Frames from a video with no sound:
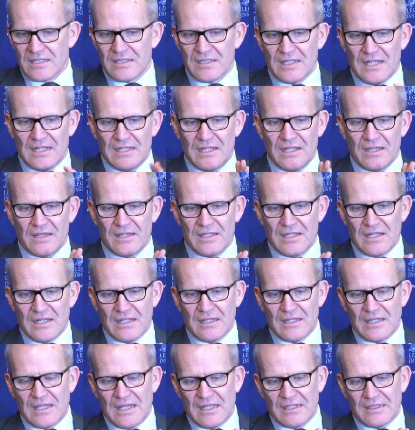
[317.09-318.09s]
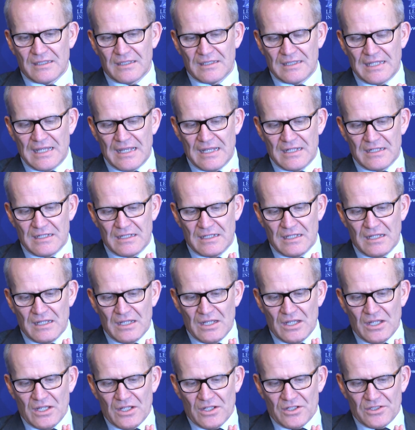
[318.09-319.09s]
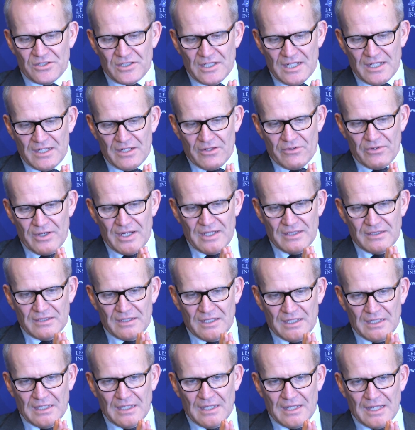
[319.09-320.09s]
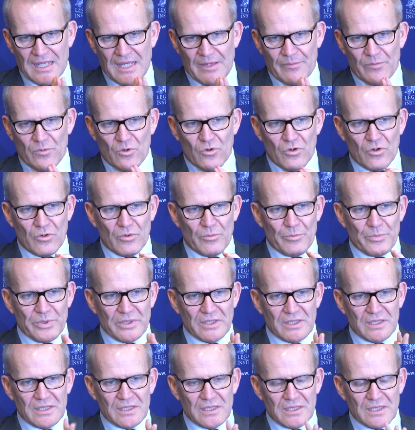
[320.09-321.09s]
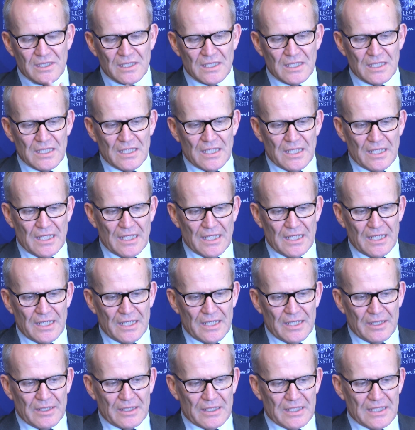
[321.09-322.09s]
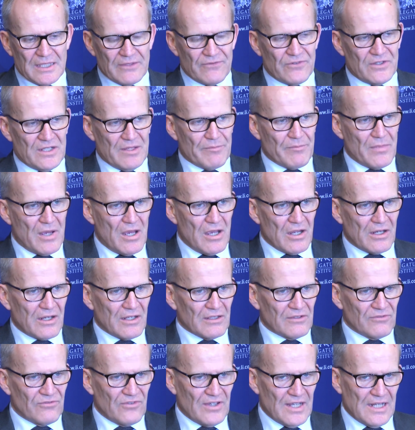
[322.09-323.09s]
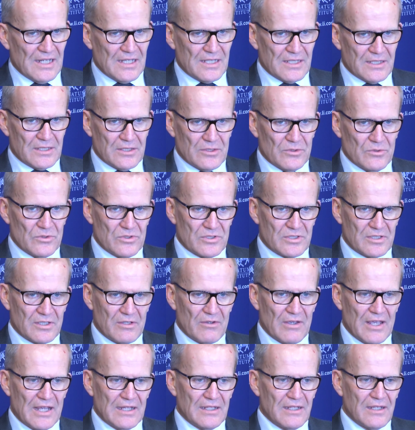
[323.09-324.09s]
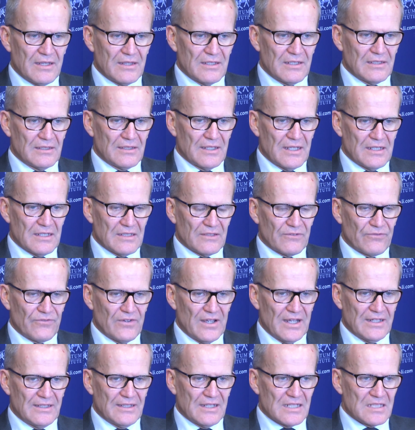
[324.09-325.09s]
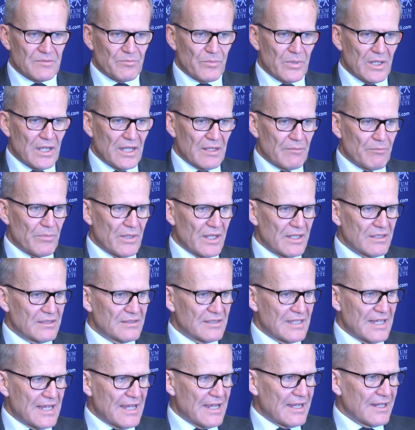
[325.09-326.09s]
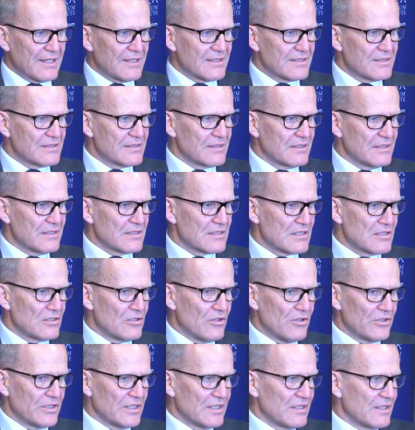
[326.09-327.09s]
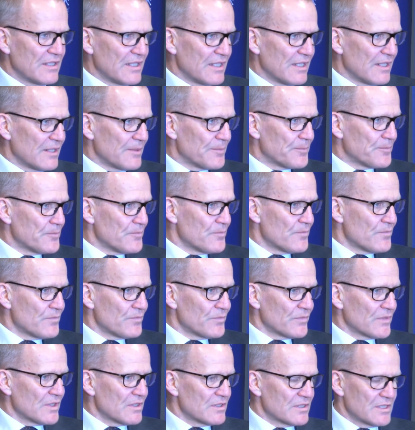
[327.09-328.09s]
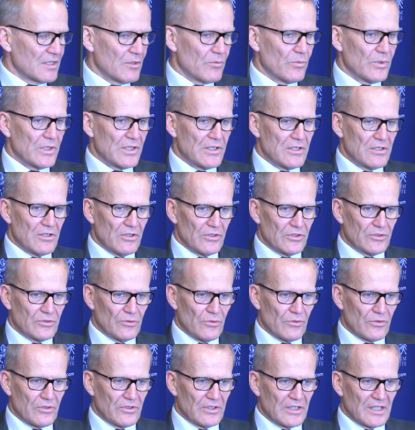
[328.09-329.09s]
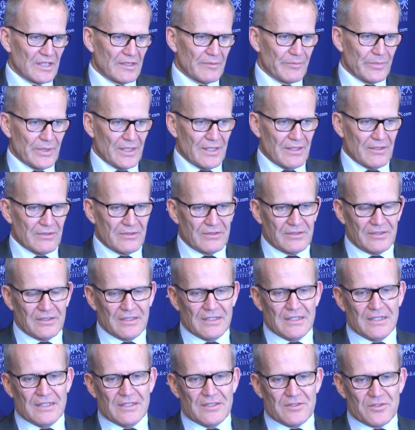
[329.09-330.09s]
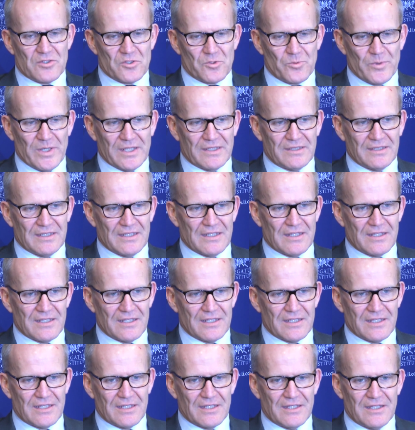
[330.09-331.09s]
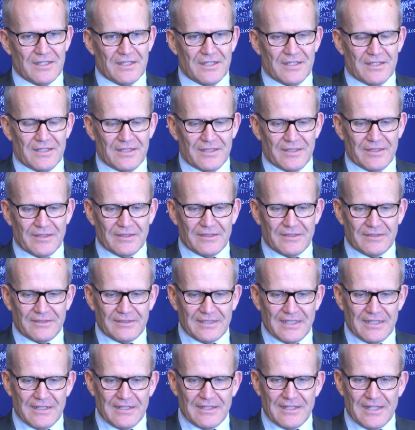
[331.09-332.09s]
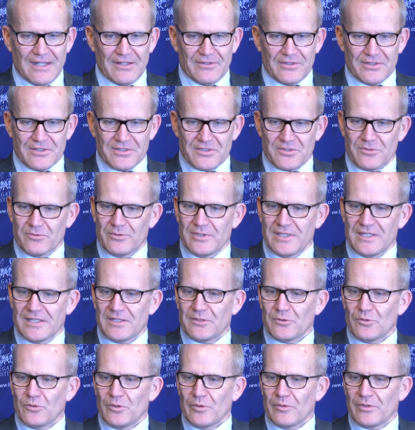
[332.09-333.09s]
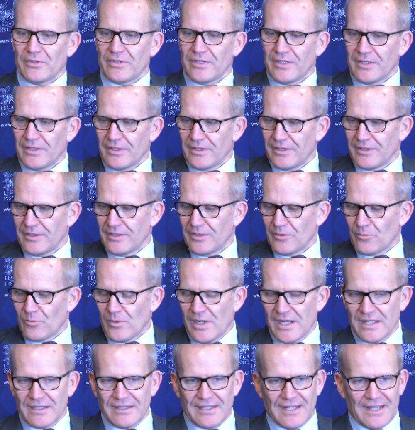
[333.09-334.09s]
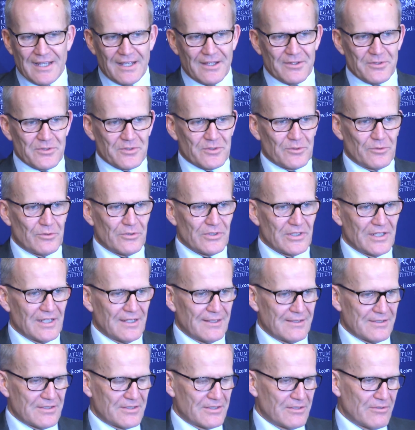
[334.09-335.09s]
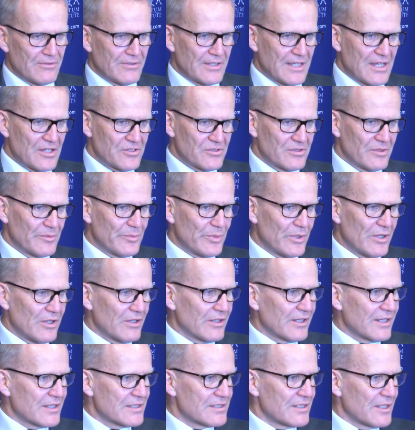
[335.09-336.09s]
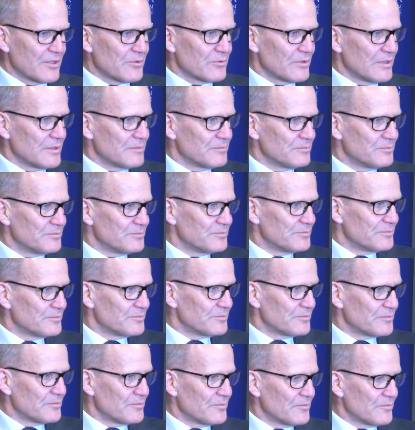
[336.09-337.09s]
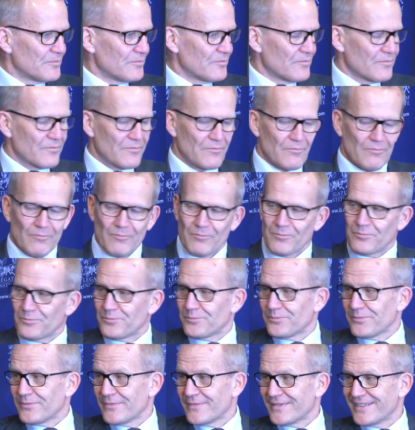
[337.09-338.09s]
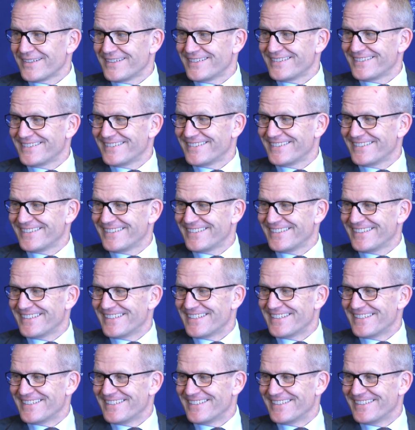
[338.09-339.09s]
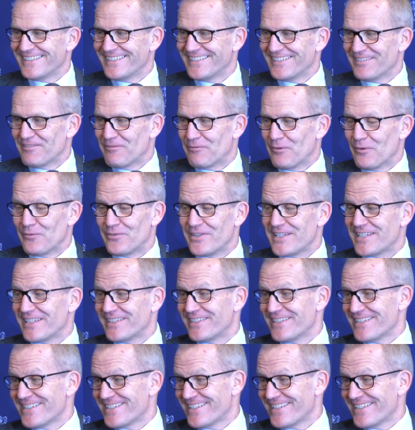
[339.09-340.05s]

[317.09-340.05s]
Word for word: Yes, anything that can generate an income or be uh, given a market value. So anything that is financed by, by tax is not in there. So we're not talking about sweating the, the 10 Downing Street or the, the White House or Yellowstone National Park, etc. Although we could be, we could charge fees to uh, go visitors.